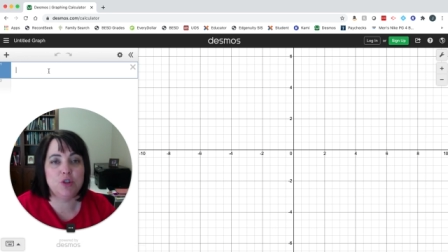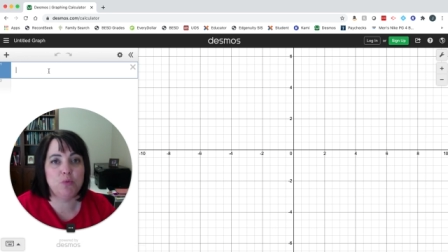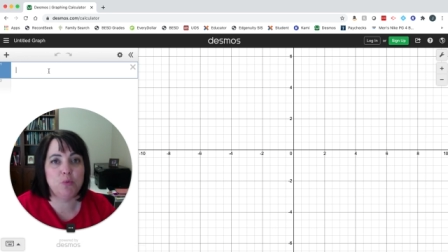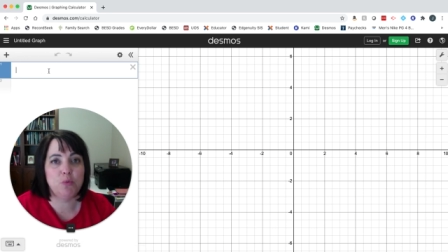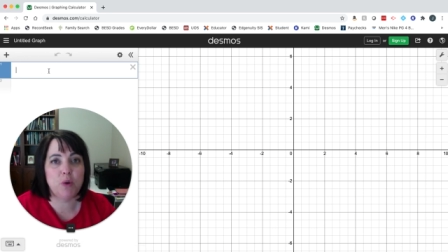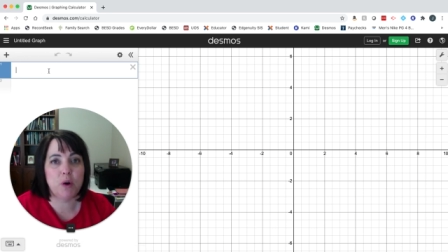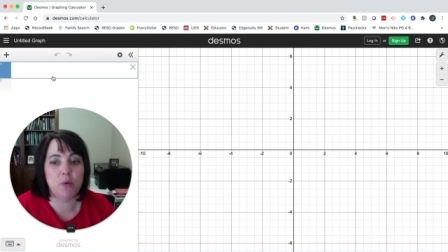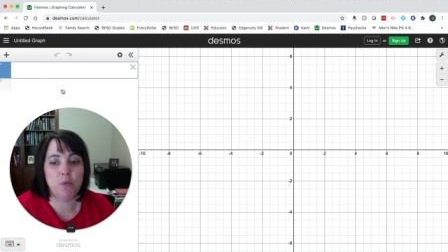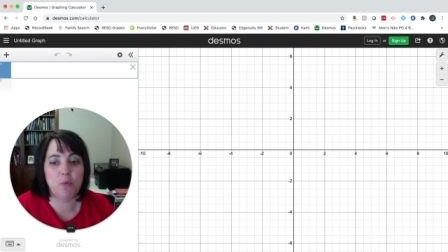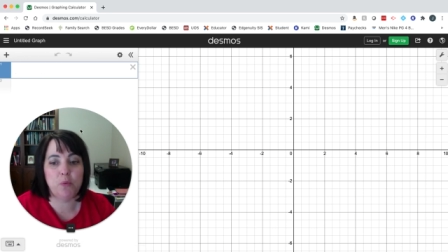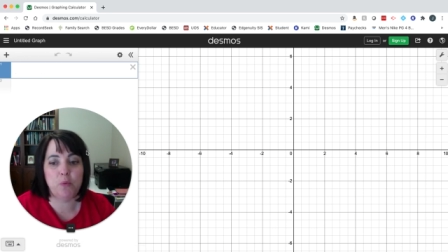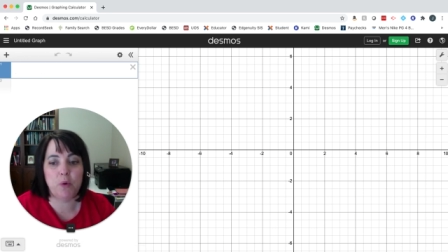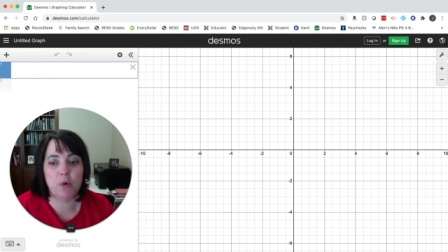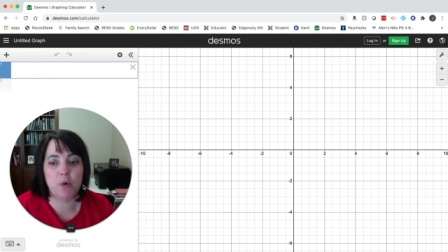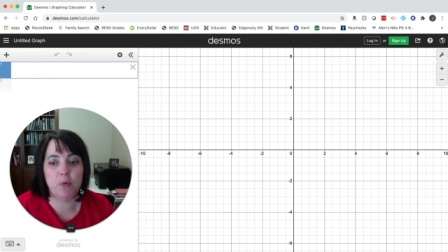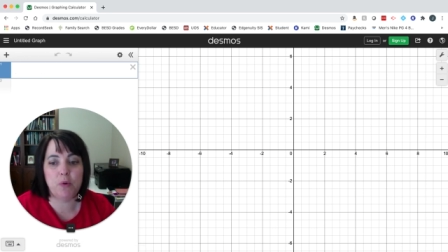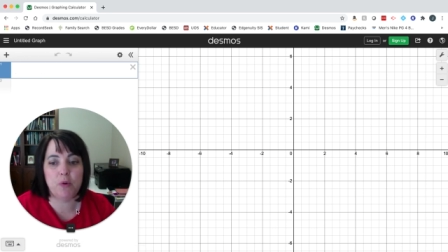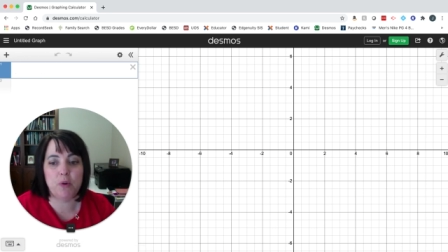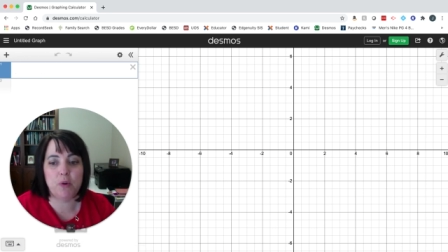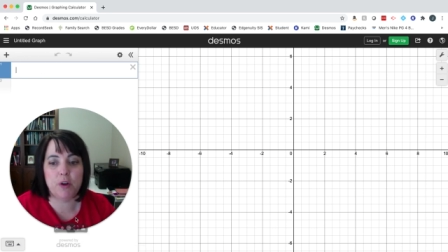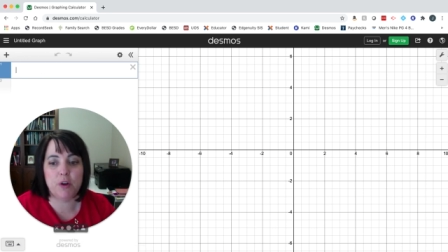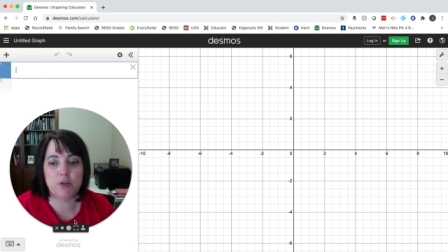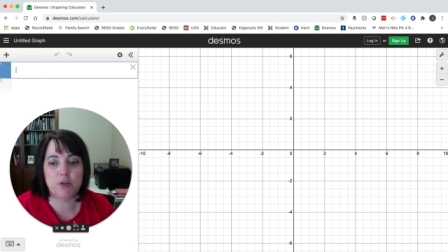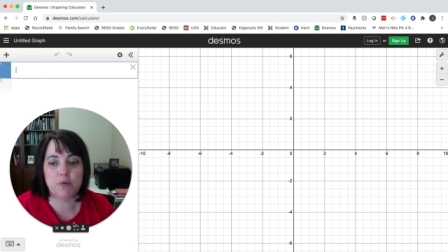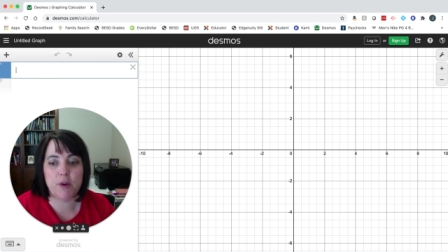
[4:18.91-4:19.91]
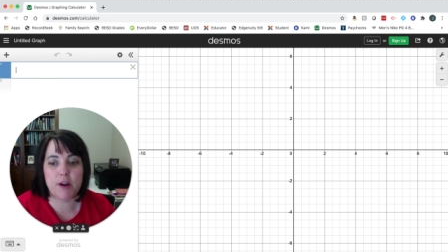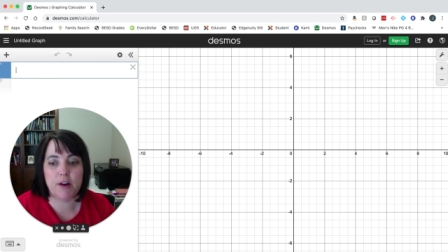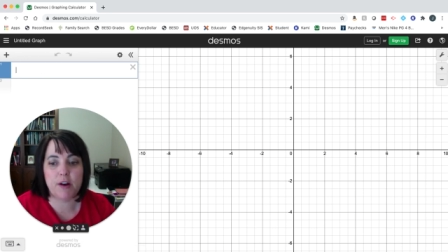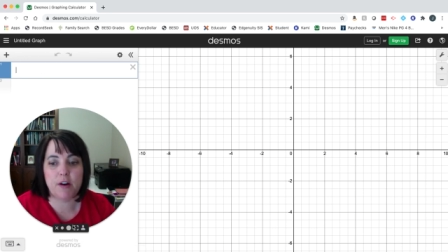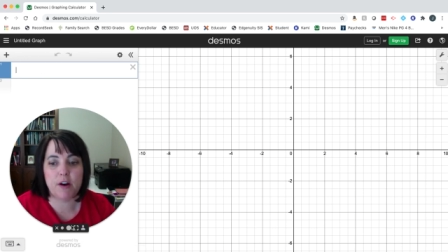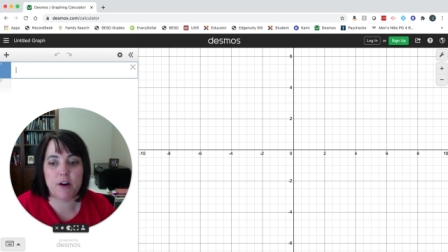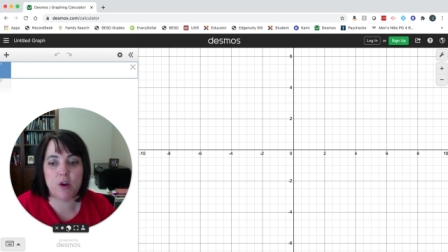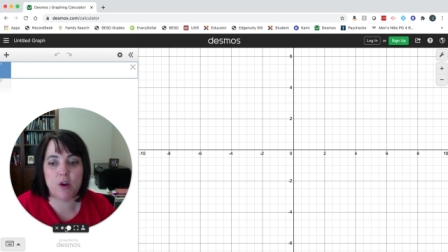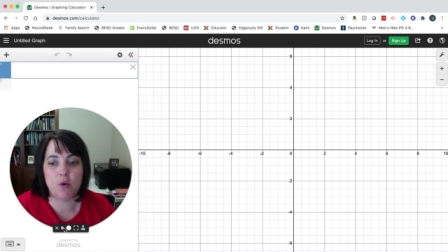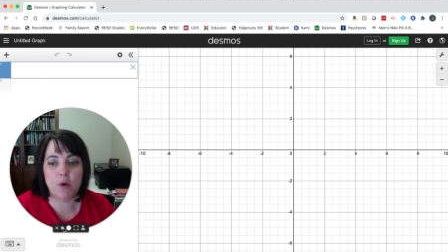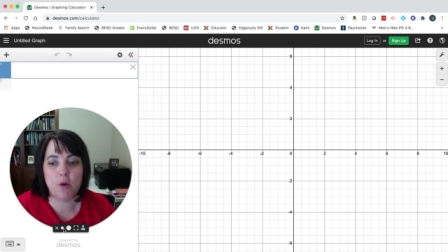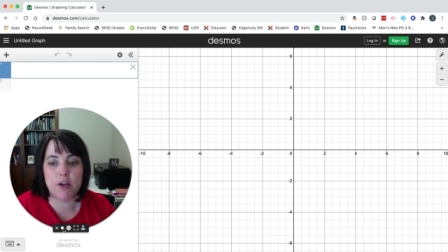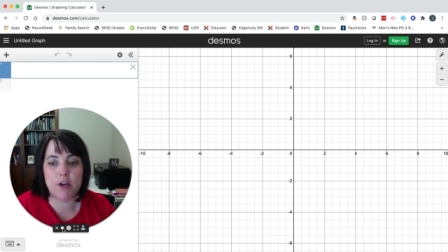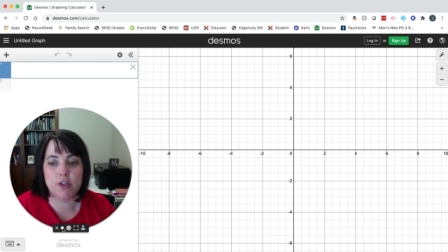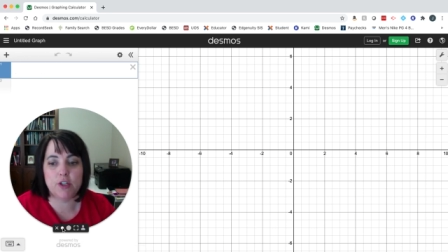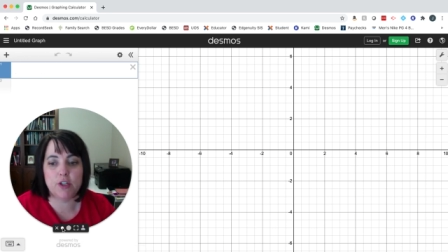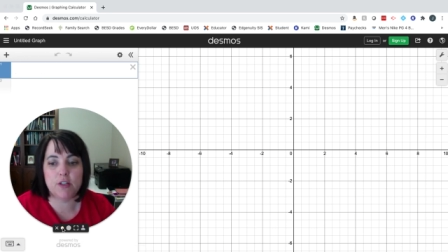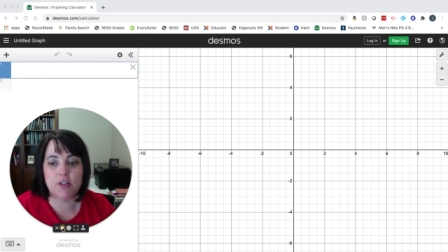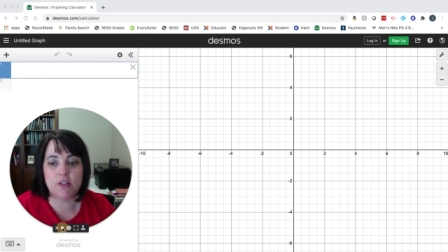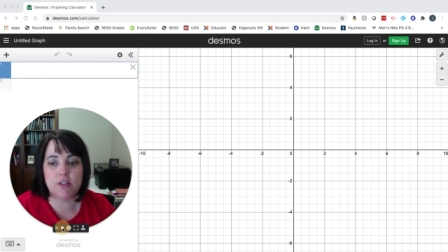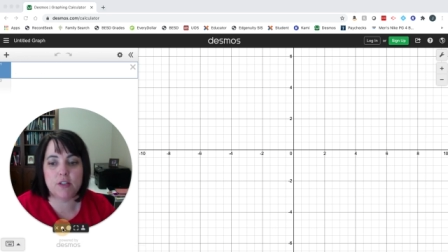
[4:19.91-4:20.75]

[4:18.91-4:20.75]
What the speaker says: where we're going to write our equations.